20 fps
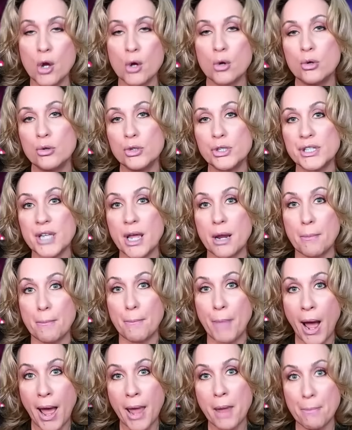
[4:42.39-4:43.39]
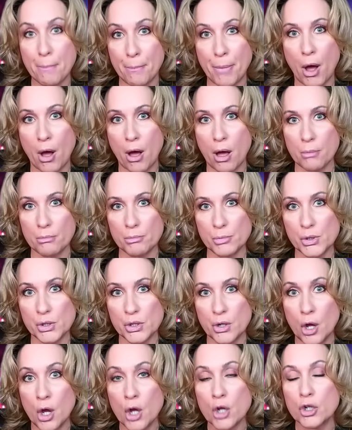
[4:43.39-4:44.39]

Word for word: who sent pipe bombs